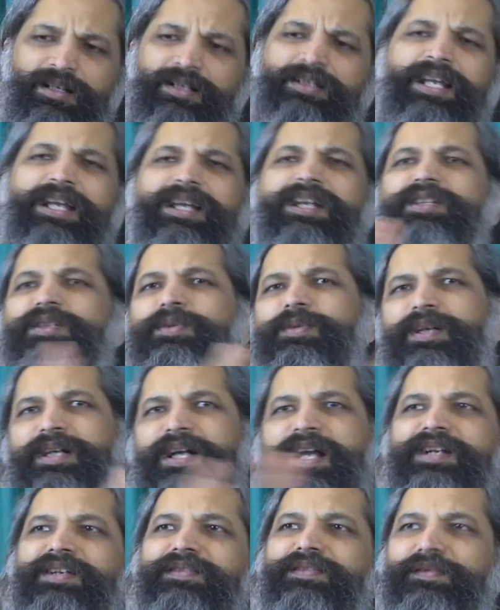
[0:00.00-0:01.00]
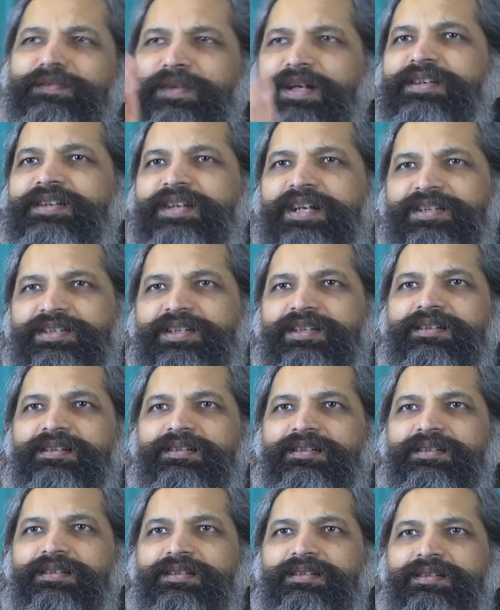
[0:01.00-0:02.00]
take it through a kind of a filtration
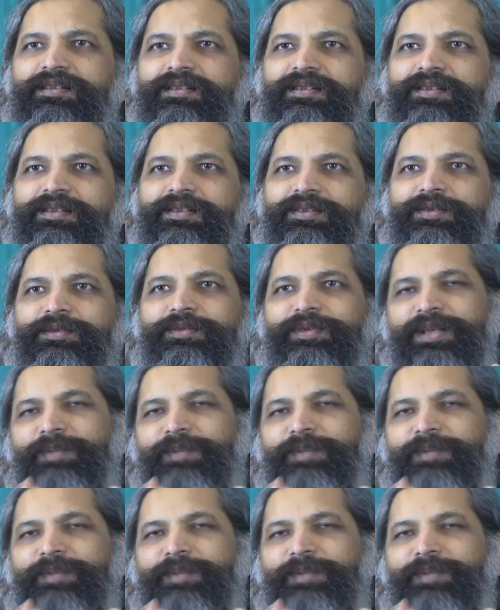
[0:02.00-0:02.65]
to